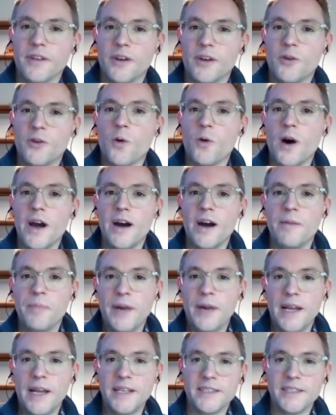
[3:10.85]
quite
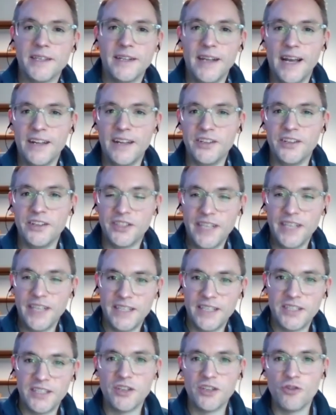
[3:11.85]
unpleasant and just
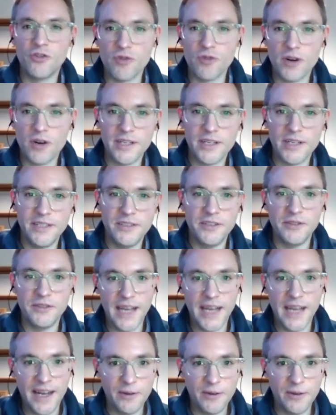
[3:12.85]
tends to grind you
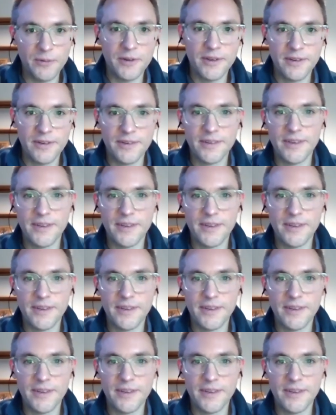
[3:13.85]
down.